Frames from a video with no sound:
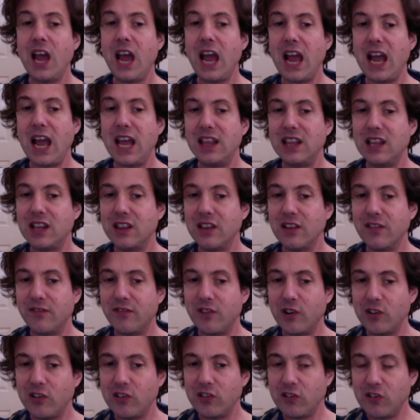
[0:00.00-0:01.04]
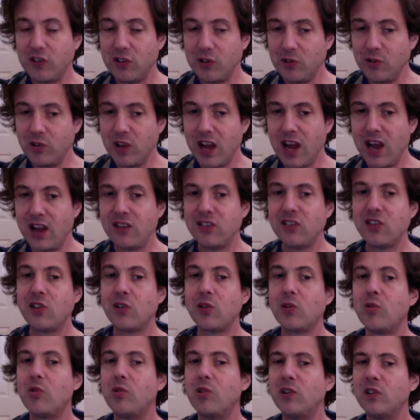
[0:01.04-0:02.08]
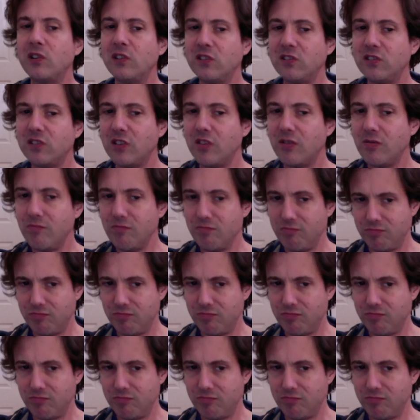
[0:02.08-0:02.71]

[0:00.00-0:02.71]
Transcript: and then the first 2 lines of the chorus,